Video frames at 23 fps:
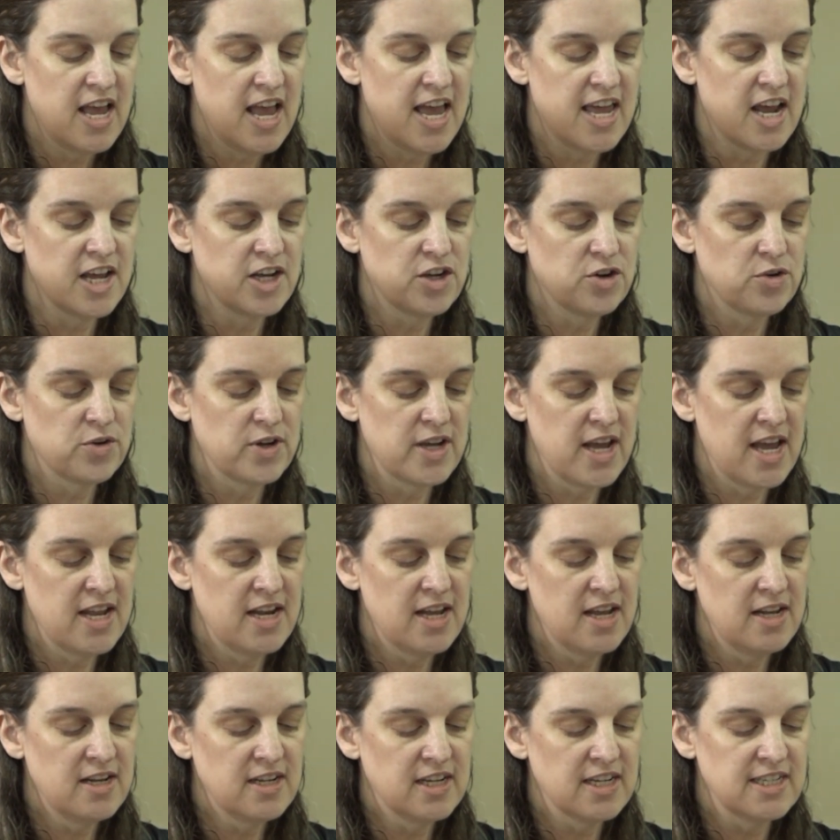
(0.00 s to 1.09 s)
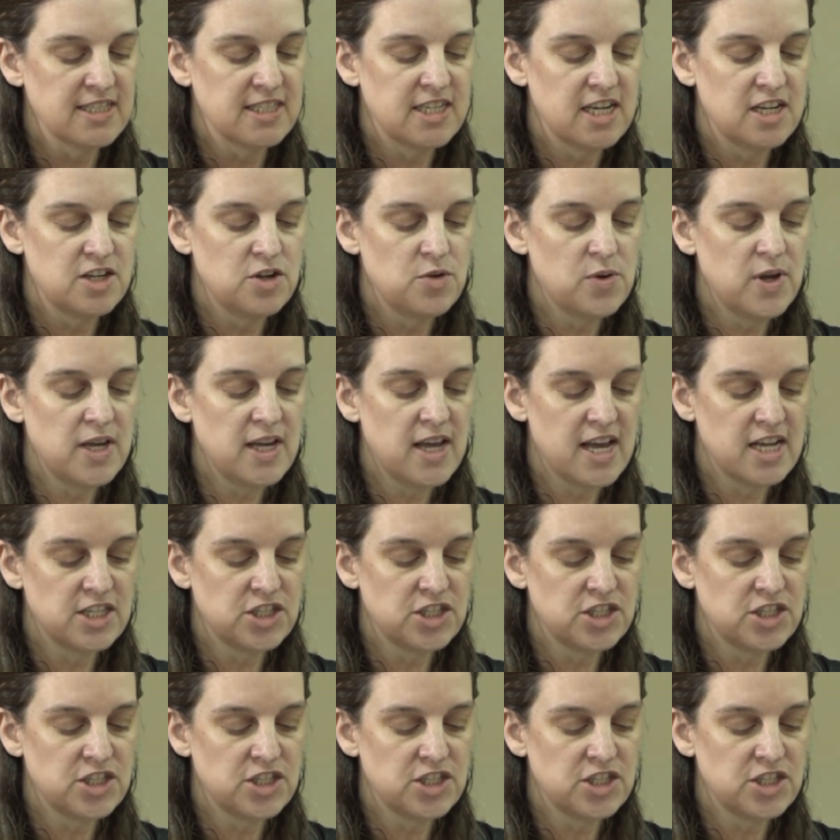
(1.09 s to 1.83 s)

and I created continuing